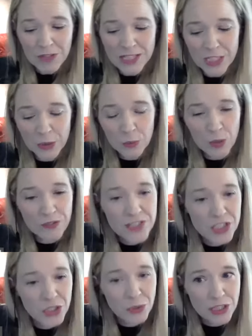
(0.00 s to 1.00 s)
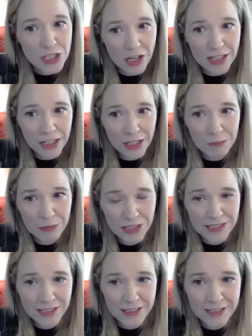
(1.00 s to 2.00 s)
So we've stuck with nylon
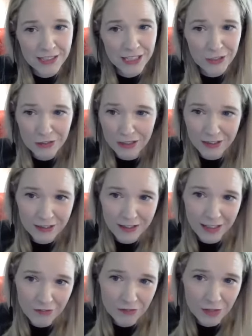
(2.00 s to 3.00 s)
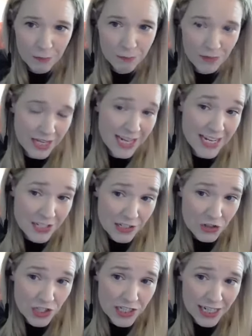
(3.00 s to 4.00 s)
bristles, you know, the kind of the
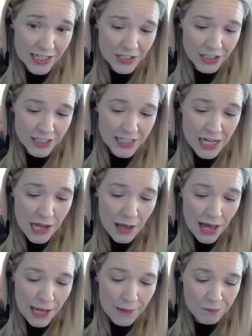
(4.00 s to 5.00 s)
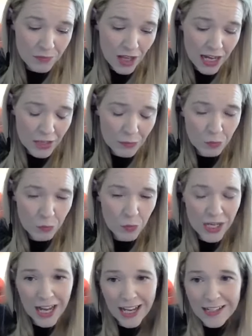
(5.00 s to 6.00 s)
industry standard. And we
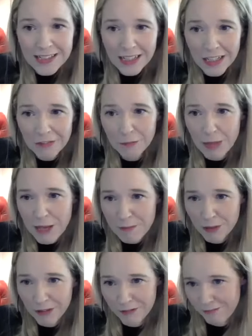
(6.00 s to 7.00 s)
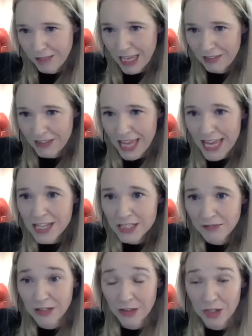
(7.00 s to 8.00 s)
ask kind of people at the end of
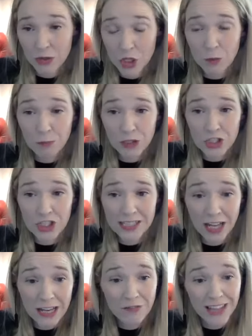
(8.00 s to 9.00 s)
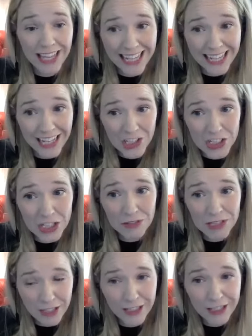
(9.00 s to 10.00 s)
the toothbrush's life, they can actually
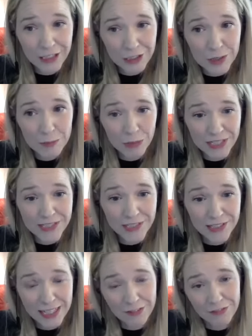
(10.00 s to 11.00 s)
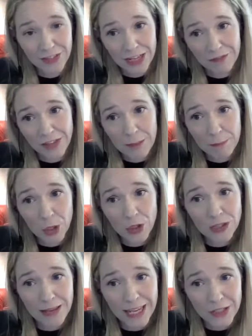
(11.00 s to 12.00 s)
recycle those bristles if they pull
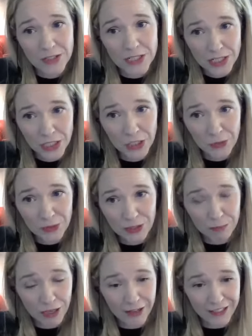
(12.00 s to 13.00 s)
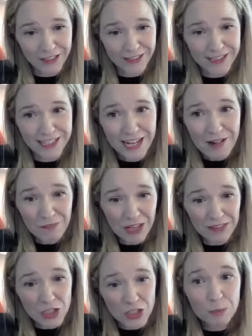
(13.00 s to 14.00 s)
them out, you know, with the pliers, and
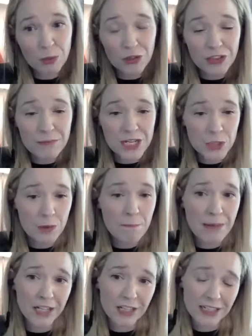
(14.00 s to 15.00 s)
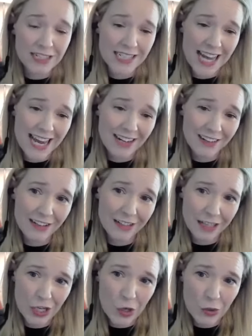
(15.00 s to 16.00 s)
they just put them into a bigger container like a
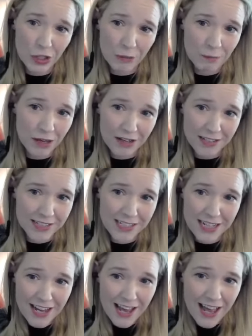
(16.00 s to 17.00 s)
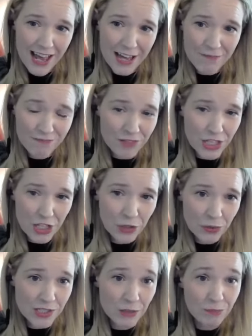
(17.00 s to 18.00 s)
yogurt pot, you know,
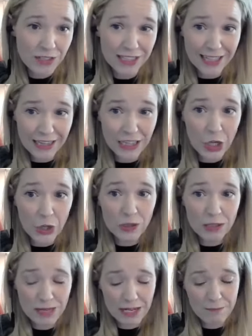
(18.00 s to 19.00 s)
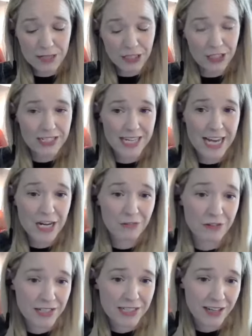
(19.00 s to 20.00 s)
or something that'll hold them in a bigger container in
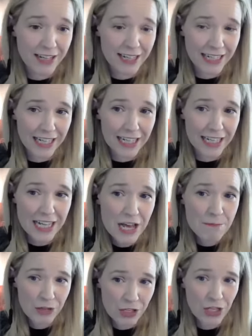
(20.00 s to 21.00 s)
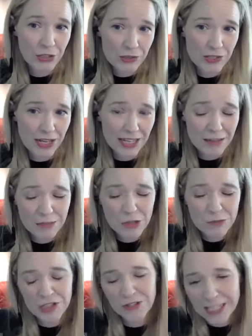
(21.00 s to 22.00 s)
recycling. But, you know, so at the
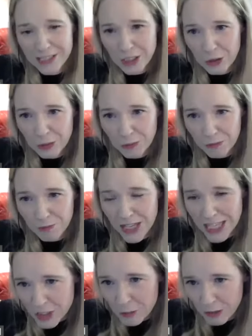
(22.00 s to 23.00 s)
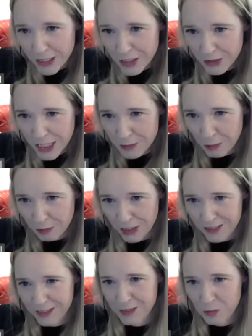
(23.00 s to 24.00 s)
moment there is no biodegradable
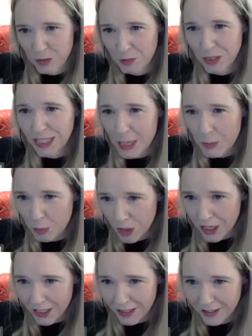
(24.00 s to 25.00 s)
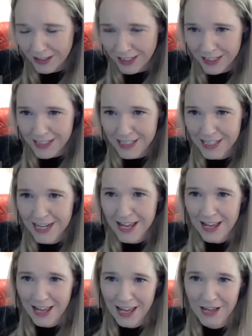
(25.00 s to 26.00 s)
bristles. We will keep working on that.
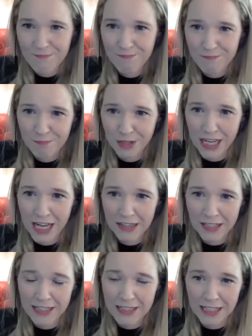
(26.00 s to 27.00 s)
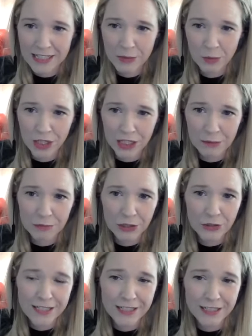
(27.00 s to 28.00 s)
But yeah, that's a work in
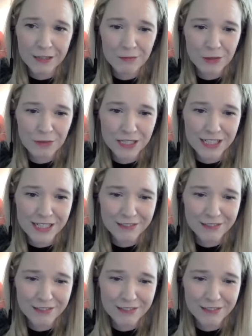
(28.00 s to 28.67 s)
progress at the moment.